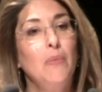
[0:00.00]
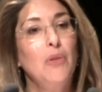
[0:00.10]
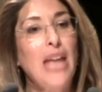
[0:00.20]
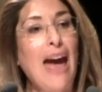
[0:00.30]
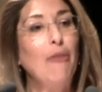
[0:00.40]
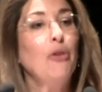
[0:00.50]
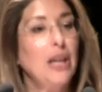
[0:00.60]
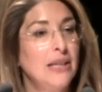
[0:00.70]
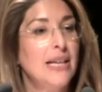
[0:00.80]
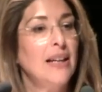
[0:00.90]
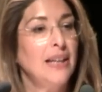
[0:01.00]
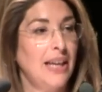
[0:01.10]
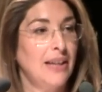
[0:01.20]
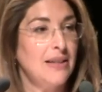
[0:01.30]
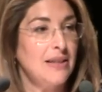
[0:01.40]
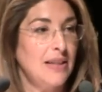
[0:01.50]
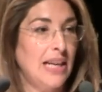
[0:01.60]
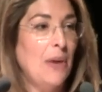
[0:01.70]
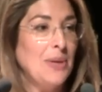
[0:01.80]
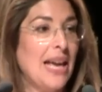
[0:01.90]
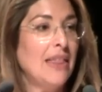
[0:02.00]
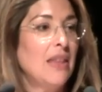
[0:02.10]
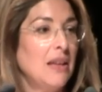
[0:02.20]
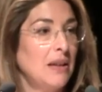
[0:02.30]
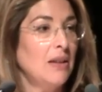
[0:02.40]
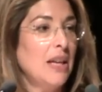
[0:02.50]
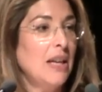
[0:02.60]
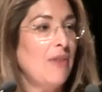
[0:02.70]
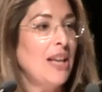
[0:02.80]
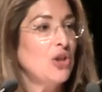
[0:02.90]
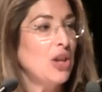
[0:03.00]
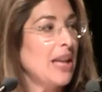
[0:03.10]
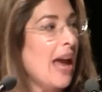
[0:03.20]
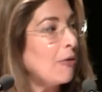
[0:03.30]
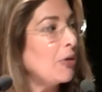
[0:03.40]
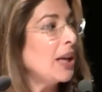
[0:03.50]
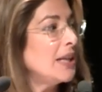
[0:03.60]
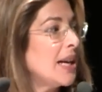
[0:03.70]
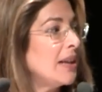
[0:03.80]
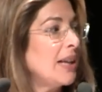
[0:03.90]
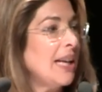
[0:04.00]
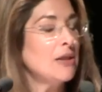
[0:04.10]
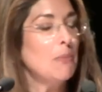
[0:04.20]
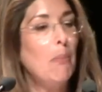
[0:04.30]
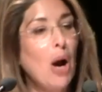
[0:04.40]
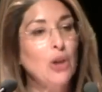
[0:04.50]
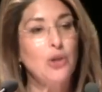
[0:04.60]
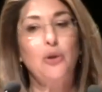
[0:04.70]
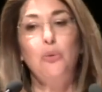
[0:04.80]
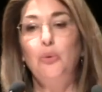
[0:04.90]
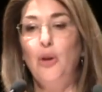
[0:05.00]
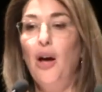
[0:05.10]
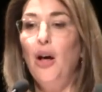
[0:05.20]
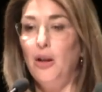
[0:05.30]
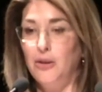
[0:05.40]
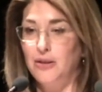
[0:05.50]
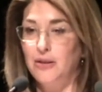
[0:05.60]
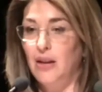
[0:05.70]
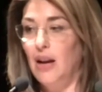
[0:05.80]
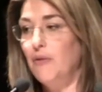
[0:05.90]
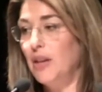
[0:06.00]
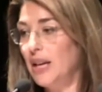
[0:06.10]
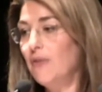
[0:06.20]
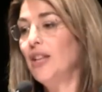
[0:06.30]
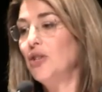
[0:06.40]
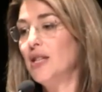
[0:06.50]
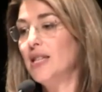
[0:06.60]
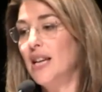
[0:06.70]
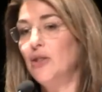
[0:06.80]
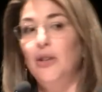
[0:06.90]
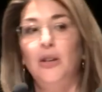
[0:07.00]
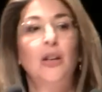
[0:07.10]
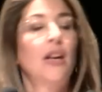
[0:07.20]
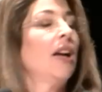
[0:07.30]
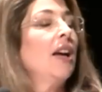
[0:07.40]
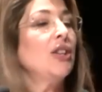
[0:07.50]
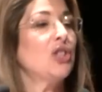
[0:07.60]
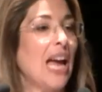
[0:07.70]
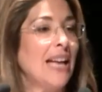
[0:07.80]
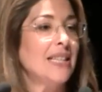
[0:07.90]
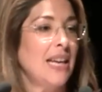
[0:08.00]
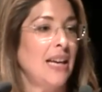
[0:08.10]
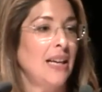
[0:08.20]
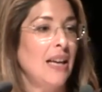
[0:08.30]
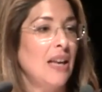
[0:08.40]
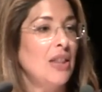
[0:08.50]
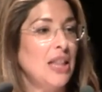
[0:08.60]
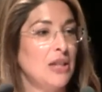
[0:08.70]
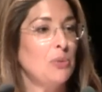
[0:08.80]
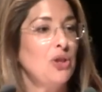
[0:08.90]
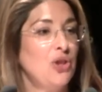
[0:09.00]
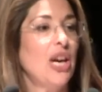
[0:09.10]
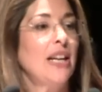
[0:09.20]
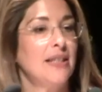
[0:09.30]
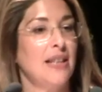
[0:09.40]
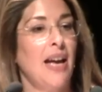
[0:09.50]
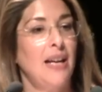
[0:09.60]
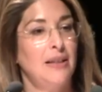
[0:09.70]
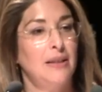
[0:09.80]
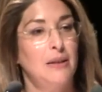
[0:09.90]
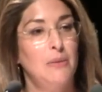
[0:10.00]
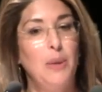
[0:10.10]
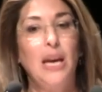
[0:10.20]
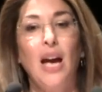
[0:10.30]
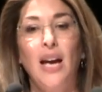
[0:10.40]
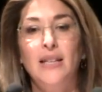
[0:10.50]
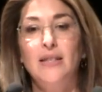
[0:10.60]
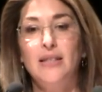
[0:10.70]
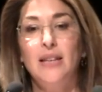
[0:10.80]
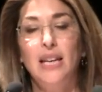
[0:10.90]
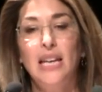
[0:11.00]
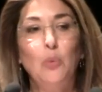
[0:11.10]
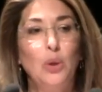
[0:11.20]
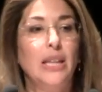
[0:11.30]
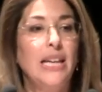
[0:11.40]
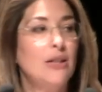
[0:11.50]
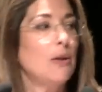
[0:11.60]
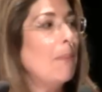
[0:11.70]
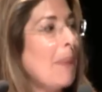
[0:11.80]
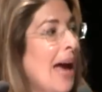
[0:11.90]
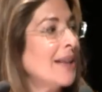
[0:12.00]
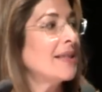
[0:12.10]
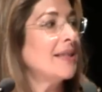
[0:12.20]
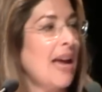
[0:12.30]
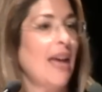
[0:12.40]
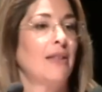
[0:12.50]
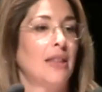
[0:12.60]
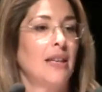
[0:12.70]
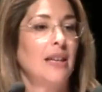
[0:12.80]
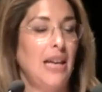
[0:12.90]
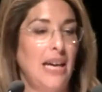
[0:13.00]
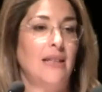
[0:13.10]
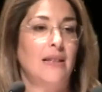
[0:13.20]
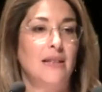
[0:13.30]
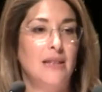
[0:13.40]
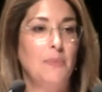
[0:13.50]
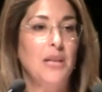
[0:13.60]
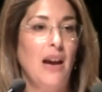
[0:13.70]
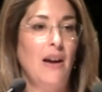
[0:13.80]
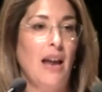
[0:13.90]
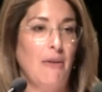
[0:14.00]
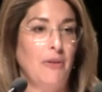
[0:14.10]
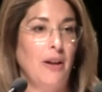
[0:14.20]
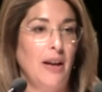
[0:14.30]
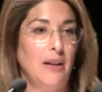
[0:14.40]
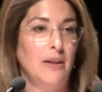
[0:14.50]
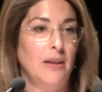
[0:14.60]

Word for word: the African delegates, and I was at the convention, the African delegates marched through the halls of the convention center chanting that this was genocide because it would lead to mass death in sub-Saharan Africa.